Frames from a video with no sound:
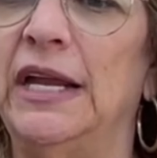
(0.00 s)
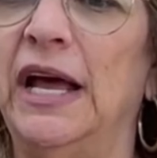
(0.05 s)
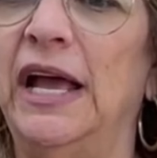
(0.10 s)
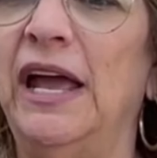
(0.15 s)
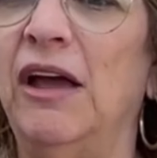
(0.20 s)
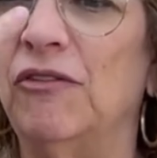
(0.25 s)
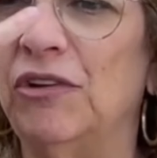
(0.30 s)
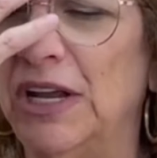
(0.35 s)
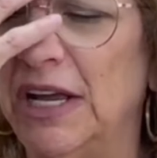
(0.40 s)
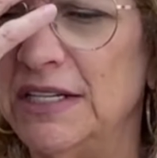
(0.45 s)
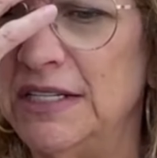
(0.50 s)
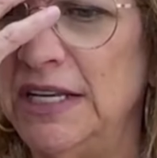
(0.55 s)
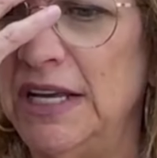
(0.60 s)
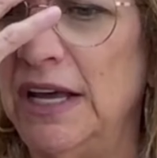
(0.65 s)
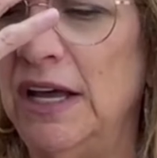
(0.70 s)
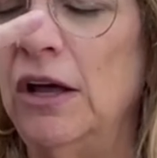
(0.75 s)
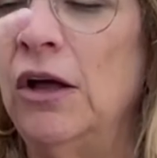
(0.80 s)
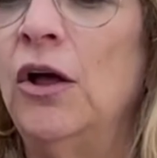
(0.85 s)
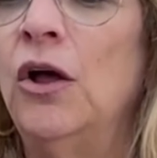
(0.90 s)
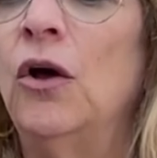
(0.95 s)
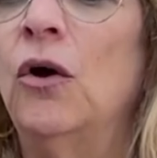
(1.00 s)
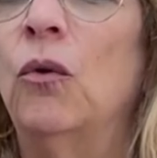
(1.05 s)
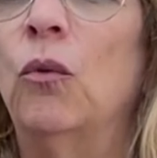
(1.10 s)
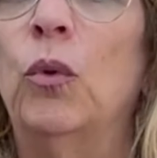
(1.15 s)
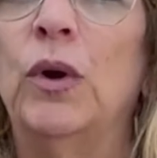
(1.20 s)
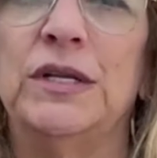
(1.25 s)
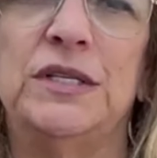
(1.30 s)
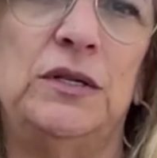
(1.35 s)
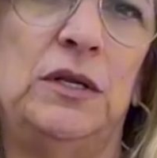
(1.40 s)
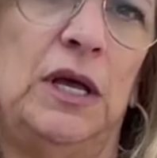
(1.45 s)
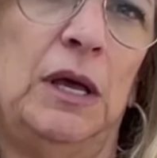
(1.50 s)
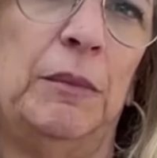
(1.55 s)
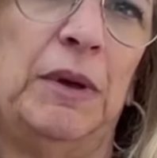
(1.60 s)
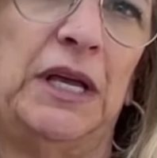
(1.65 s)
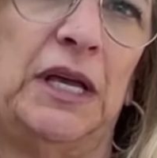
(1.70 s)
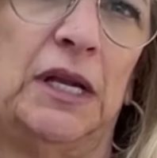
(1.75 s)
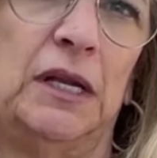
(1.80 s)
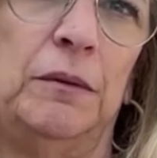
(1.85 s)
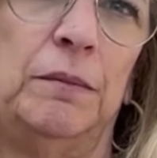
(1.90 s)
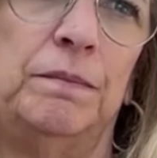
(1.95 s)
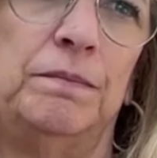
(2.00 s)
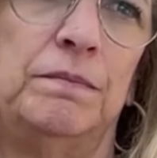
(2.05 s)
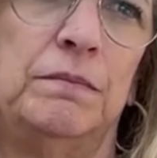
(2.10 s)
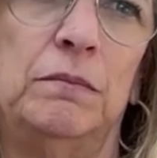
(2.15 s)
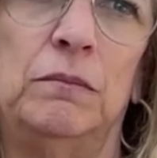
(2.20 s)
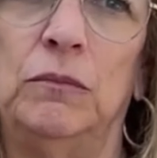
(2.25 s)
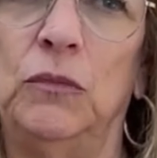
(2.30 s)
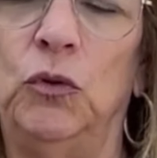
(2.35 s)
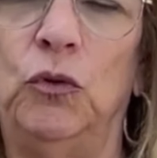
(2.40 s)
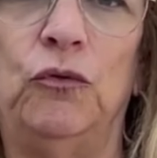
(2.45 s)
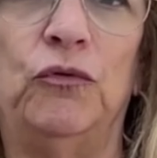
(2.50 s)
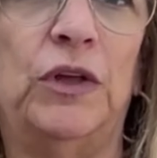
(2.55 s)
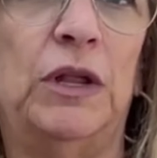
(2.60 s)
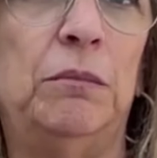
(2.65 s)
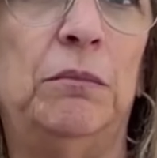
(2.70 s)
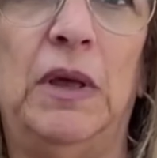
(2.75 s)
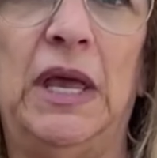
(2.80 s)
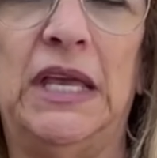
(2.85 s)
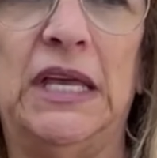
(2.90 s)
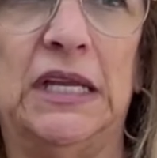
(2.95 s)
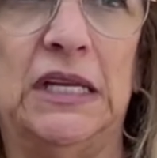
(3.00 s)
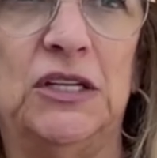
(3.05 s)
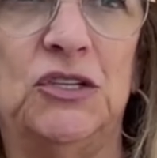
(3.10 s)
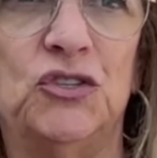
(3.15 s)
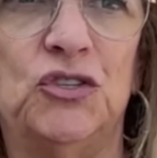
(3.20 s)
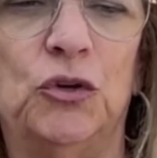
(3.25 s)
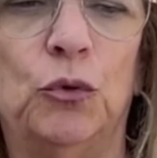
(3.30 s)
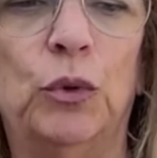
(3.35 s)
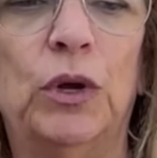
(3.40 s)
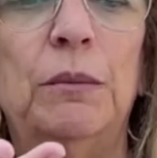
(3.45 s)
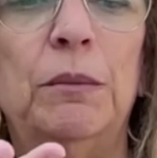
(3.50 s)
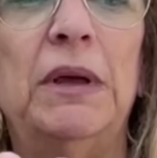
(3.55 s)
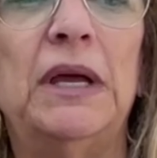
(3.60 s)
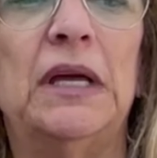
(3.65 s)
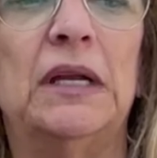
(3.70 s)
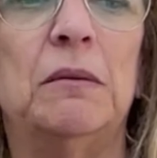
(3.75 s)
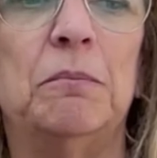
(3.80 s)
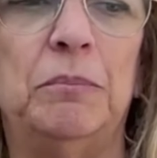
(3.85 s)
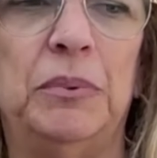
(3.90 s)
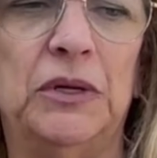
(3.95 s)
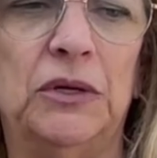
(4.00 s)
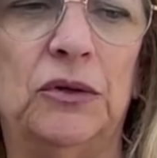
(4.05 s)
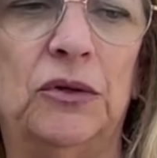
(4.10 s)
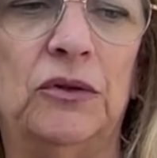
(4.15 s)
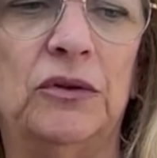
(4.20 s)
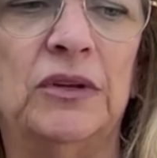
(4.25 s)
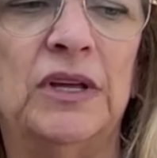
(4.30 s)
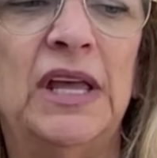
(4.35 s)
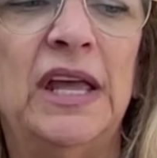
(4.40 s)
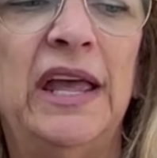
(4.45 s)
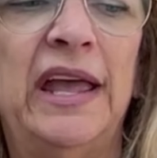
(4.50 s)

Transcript: I have an idea, what am I going to move and make it into? What am I going to build?